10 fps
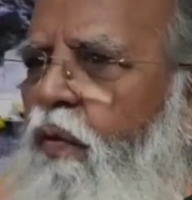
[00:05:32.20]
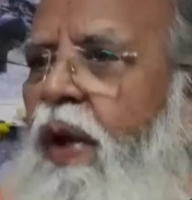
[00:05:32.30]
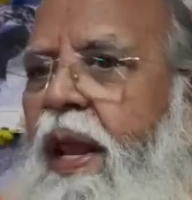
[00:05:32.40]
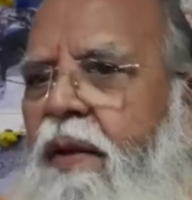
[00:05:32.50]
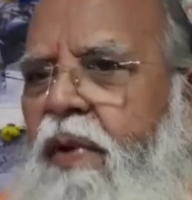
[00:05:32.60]

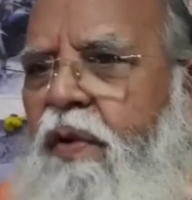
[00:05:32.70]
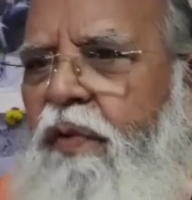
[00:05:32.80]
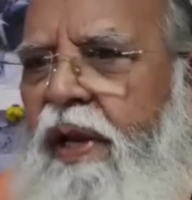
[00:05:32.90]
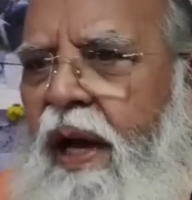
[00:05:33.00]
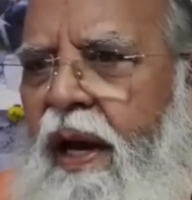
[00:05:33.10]

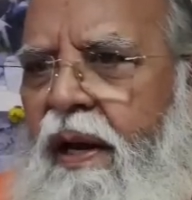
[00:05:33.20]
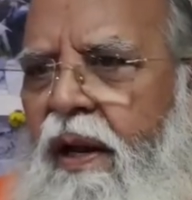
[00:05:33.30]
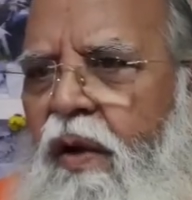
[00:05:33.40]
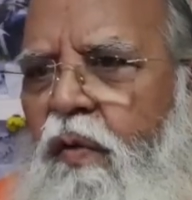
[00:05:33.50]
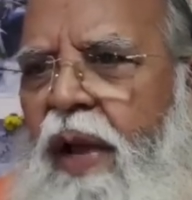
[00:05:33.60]
Wherever we
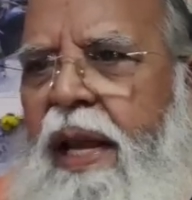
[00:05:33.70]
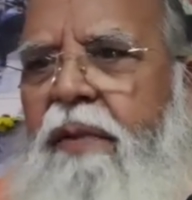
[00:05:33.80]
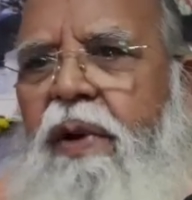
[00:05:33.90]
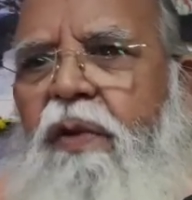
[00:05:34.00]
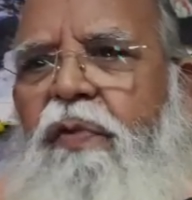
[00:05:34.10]
are,
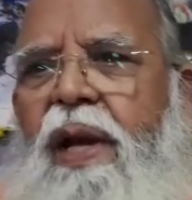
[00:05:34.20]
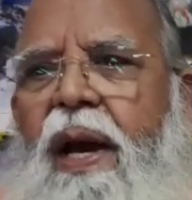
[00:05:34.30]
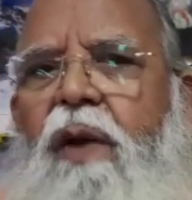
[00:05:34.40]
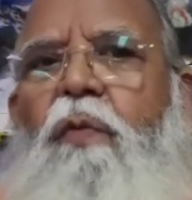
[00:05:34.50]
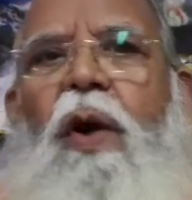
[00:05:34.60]
whenever we
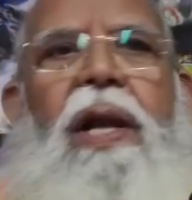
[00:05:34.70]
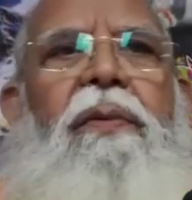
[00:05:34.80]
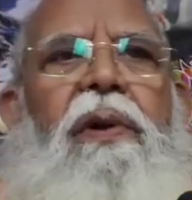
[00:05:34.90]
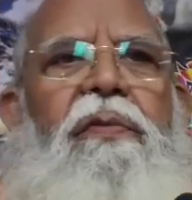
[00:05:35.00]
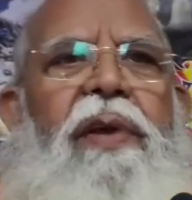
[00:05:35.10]
are,
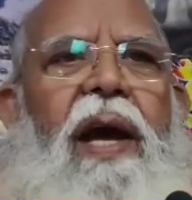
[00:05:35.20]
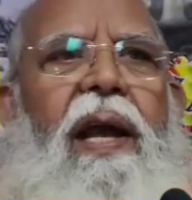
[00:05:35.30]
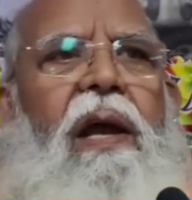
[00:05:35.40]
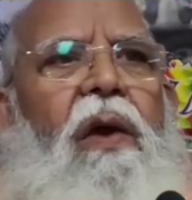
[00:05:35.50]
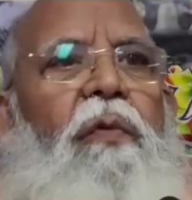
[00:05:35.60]
whatever we
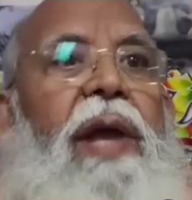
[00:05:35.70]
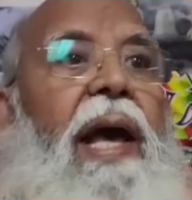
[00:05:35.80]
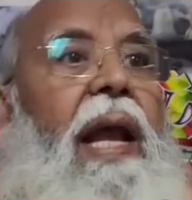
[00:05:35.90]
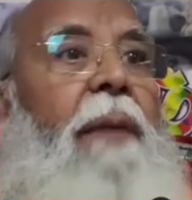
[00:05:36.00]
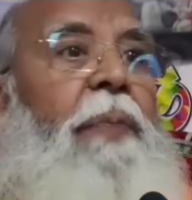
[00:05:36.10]

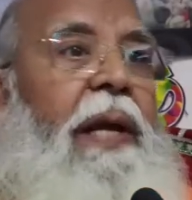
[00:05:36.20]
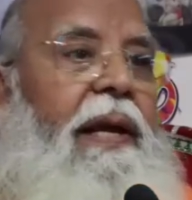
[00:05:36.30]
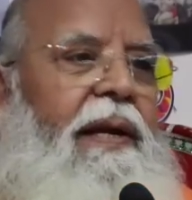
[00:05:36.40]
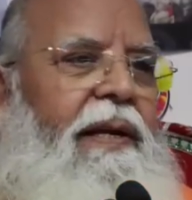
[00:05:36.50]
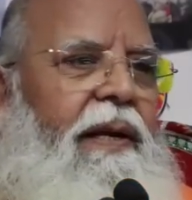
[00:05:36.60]
are
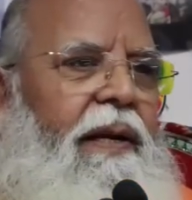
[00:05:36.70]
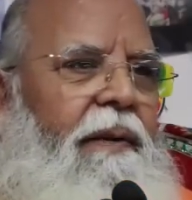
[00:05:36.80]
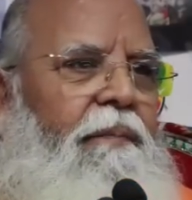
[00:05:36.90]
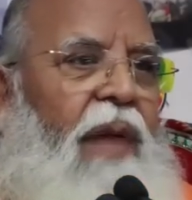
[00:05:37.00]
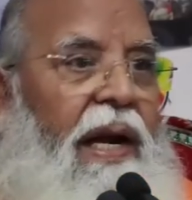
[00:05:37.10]
happy.
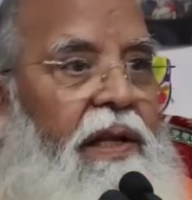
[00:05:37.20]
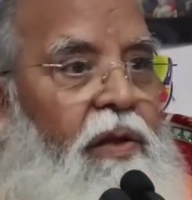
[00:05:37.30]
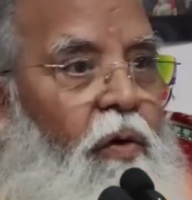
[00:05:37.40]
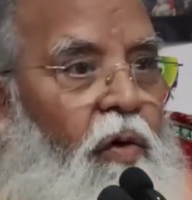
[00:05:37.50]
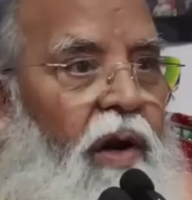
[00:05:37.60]
That
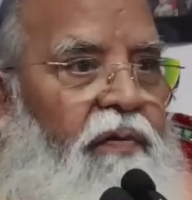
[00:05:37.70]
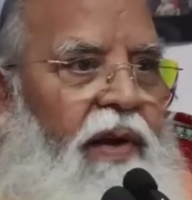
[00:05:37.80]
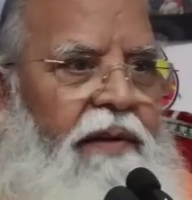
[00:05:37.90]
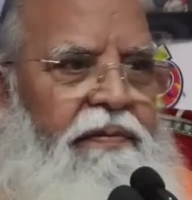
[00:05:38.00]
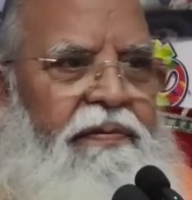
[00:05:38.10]
is the goal
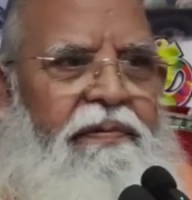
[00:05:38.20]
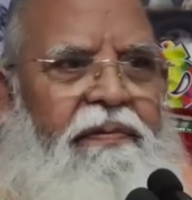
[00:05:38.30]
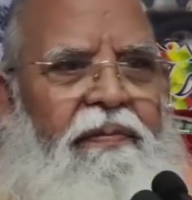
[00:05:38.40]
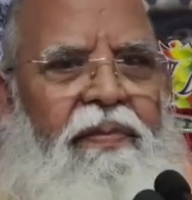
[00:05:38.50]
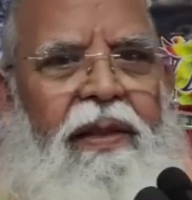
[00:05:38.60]
of life.
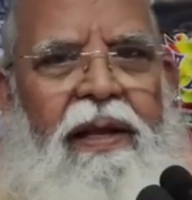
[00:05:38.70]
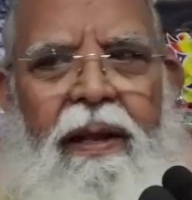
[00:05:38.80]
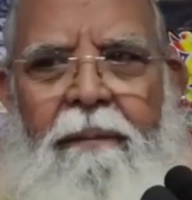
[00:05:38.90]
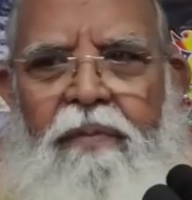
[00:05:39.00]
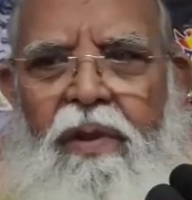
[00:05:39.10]

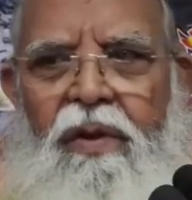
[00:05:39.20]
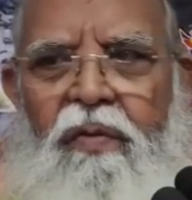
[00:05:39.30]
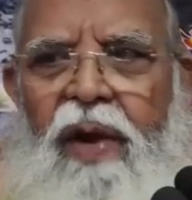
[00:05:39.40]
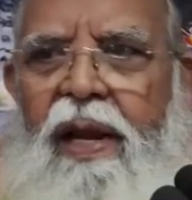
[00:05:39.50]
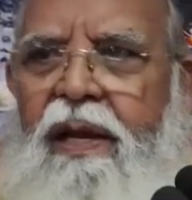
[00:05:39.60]

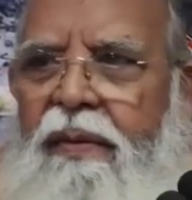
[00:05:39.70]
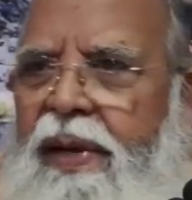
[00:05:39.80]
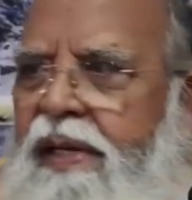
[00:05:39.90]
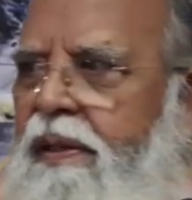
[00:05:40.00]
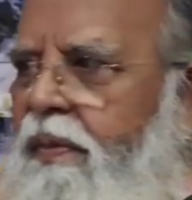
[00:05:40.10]
While
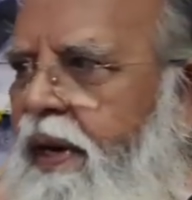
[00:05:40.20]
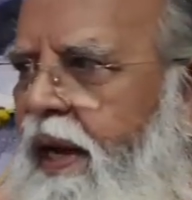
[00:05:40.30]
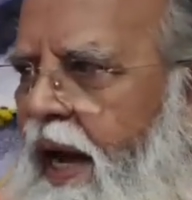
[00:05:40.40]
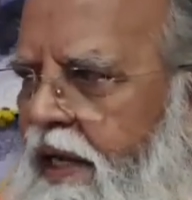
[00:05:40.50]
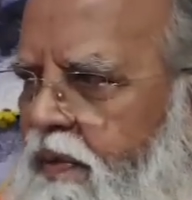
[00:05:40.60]
coming,
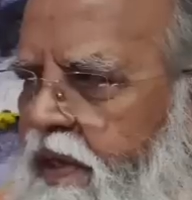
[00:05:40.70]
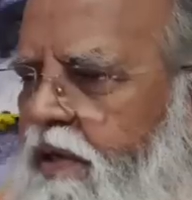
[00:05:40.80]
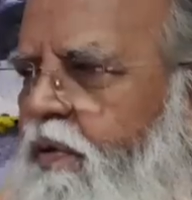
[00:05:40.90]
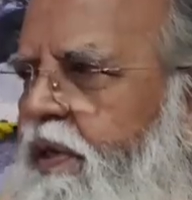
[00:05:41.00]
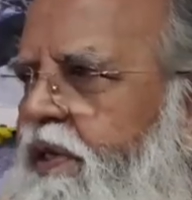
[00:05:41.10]
somebody asked me this